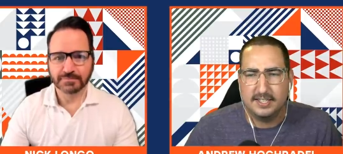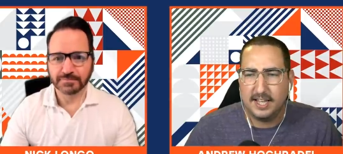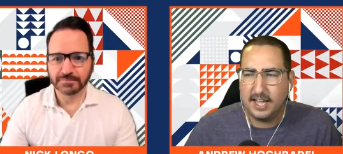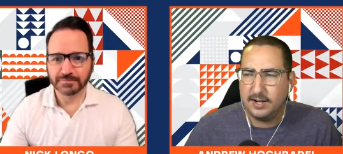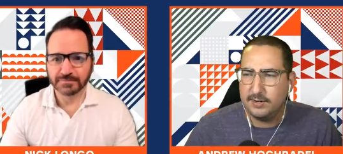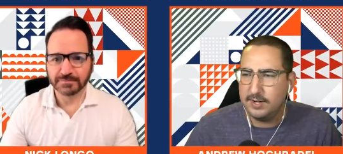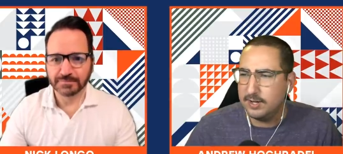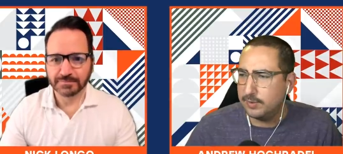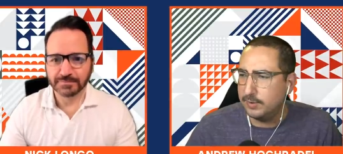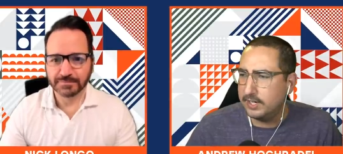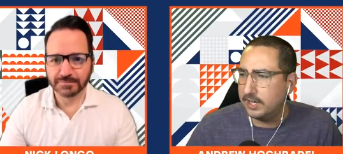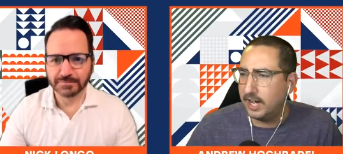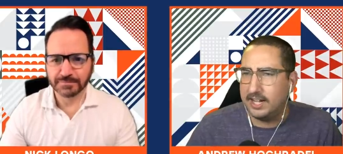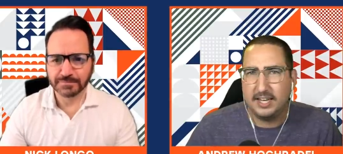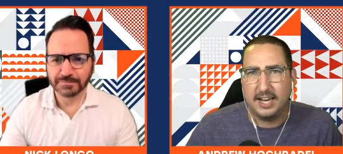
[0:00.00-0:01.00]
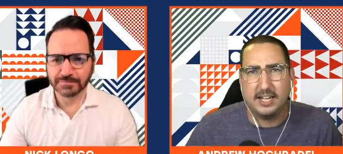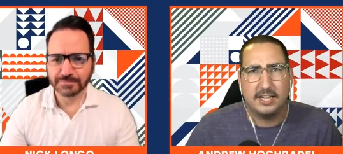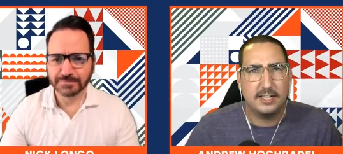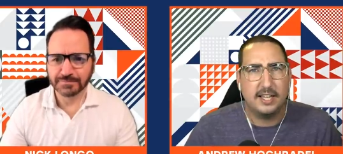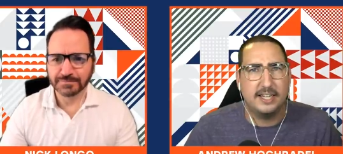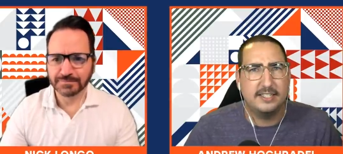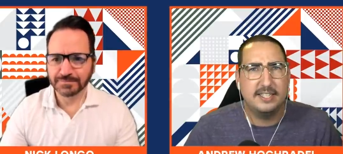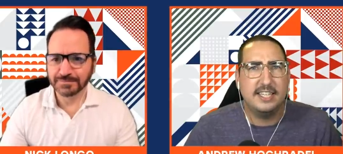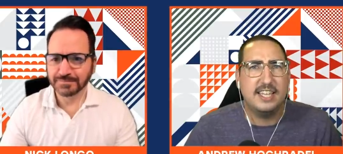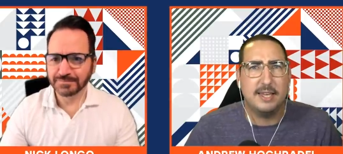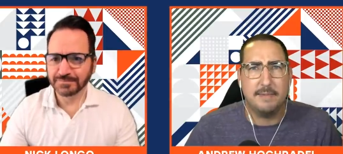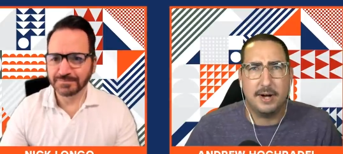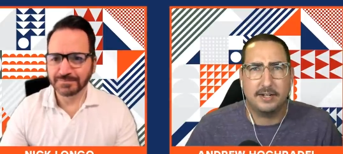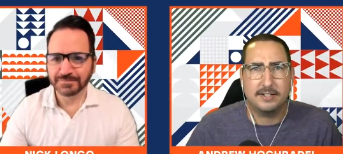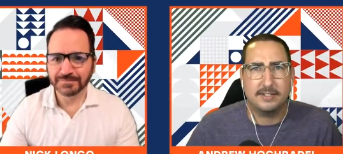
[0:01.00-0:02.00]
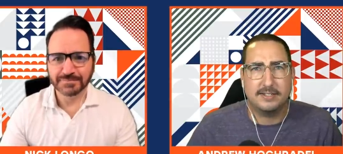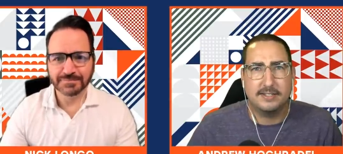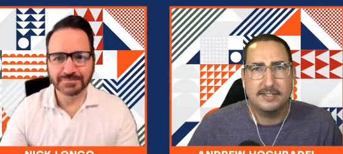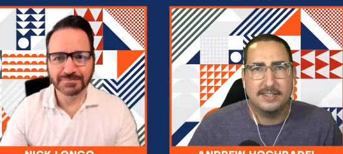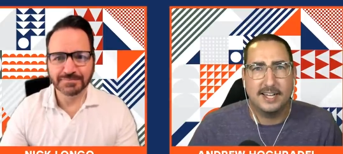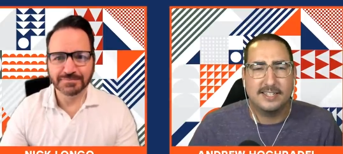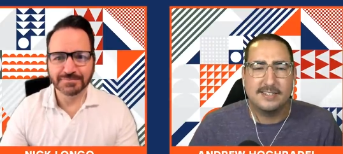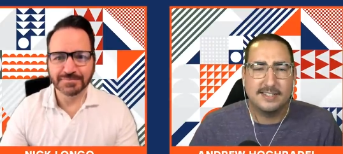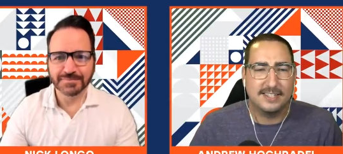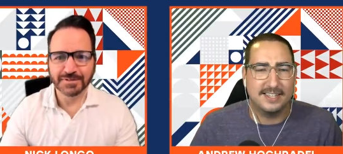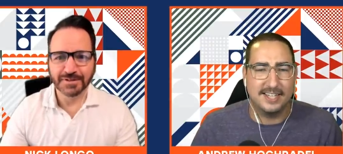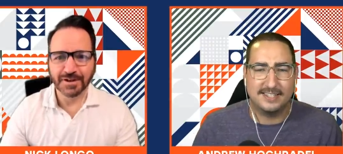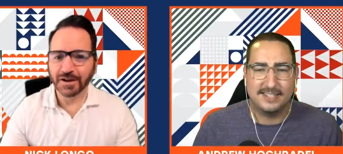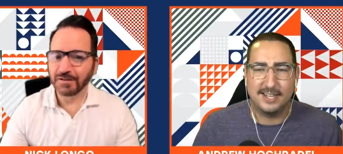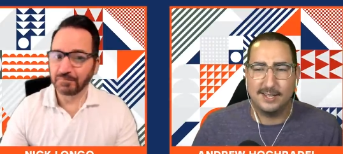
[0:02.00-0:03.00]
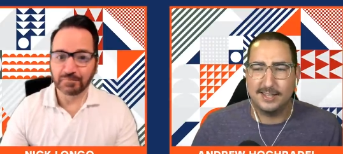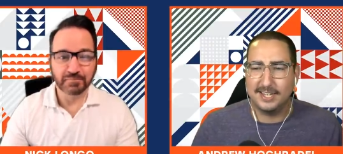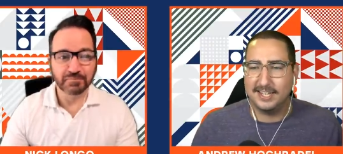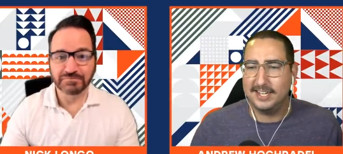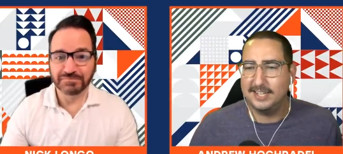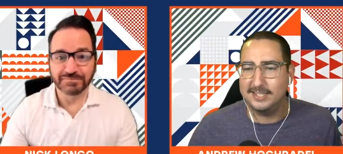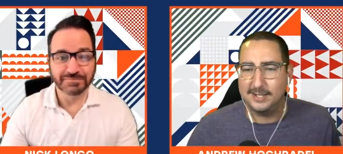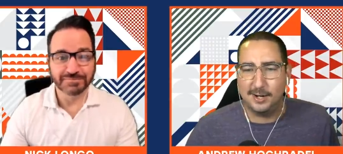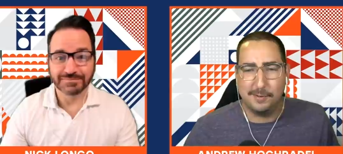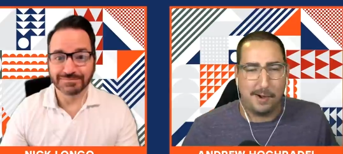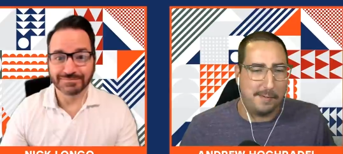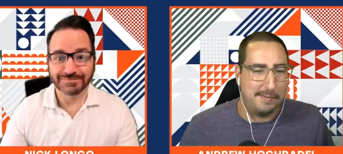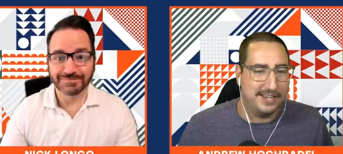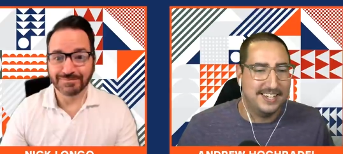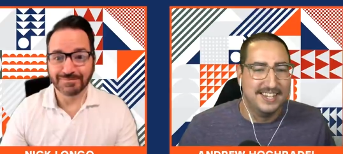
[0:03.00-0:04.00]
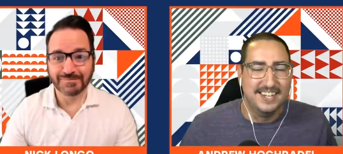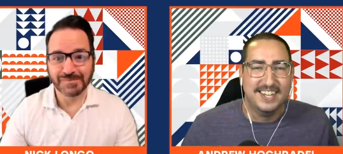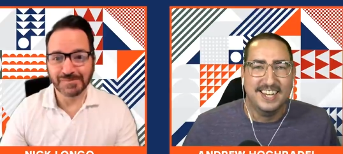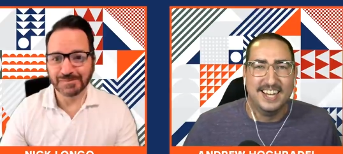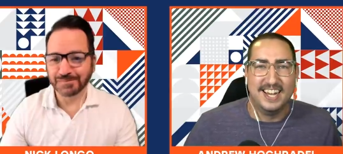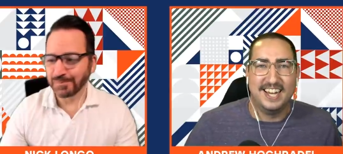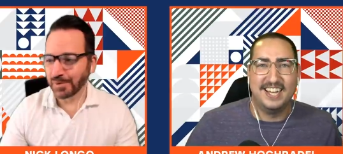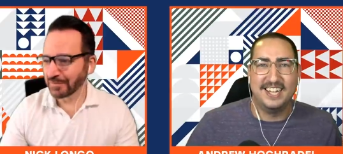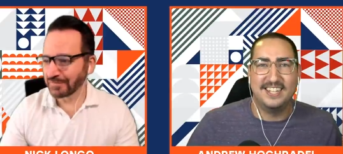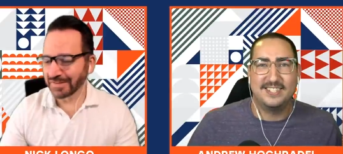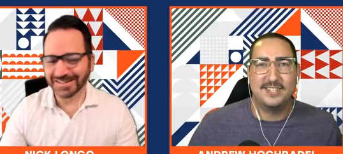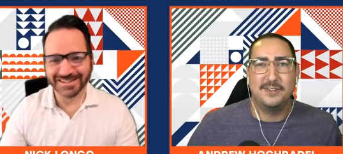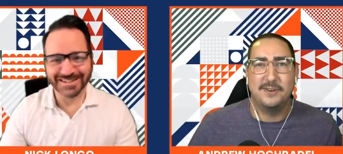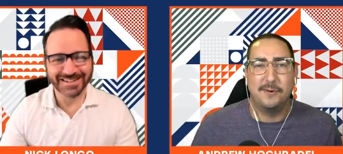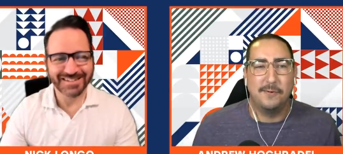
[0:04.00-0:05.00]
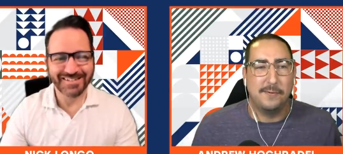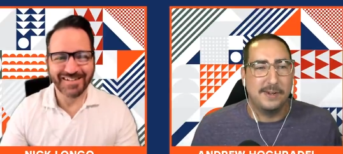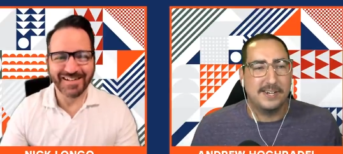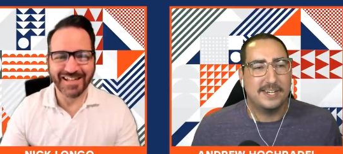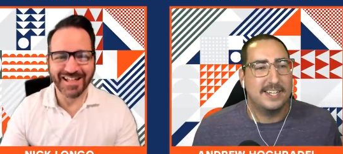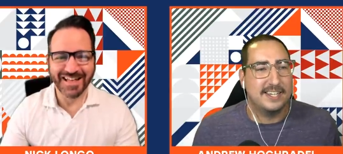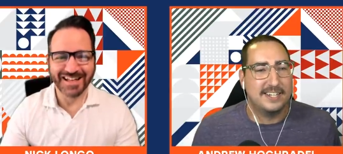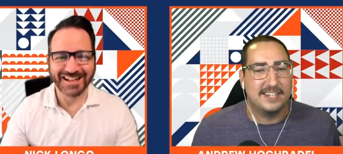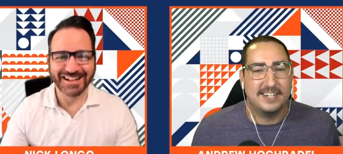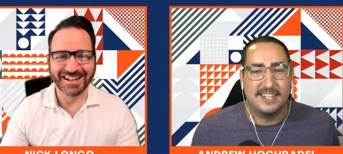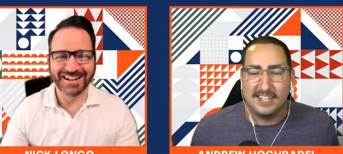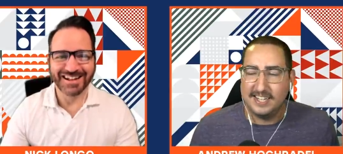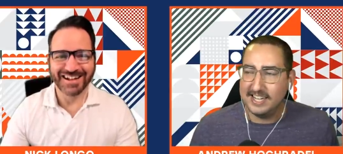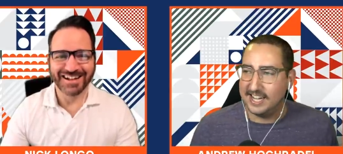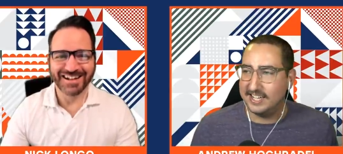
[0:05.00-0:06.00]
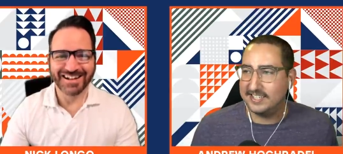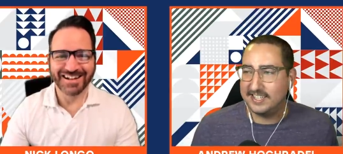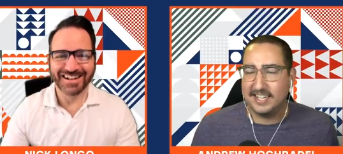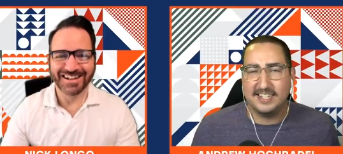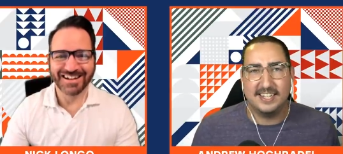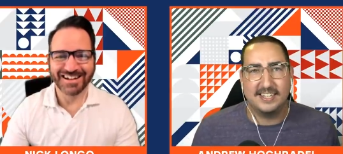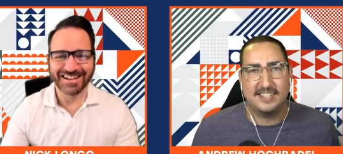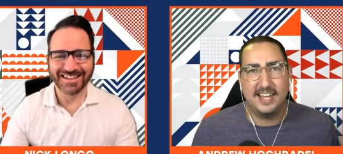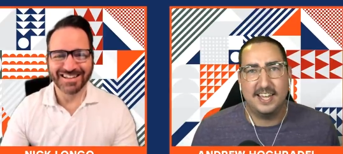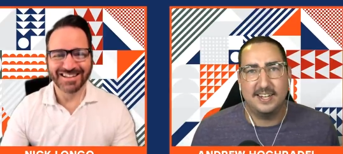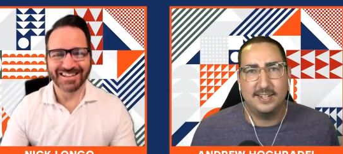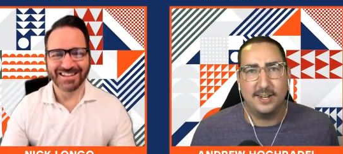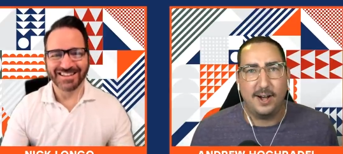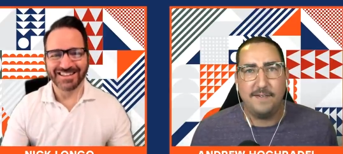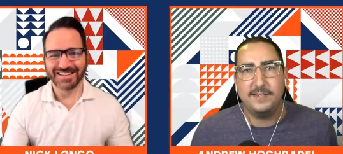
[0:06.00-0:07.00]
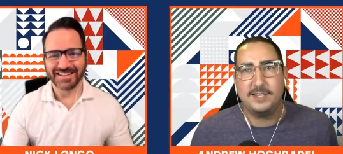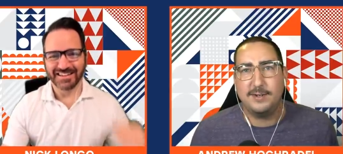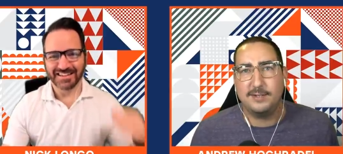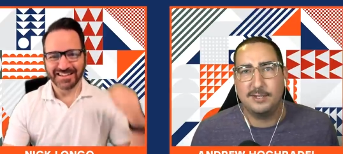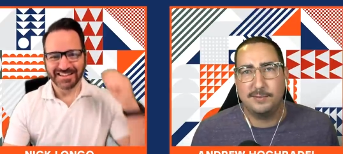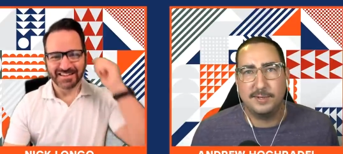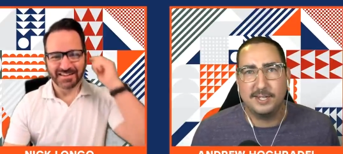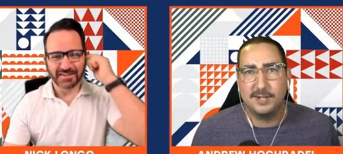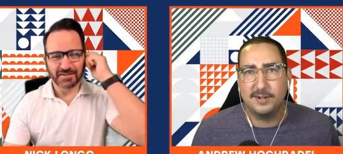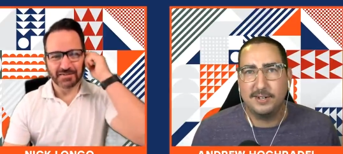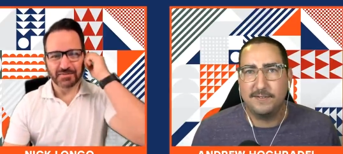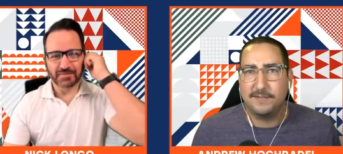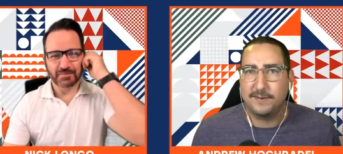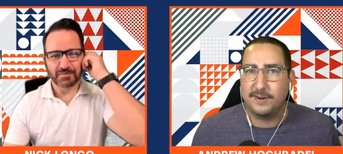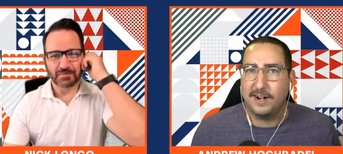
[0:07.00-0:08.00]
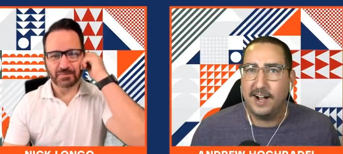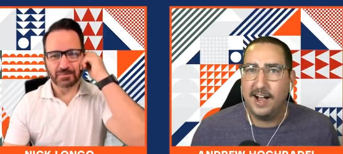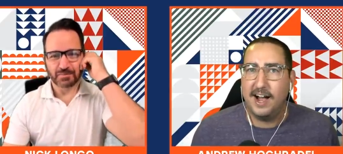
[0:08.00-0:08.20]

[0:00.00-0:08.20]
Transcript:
Speaker 1: I don't know what else. I collect tiki mugs. That's the other thing you need to know about me. So we're here, and yes, like Nick said, Office Hours has been going for a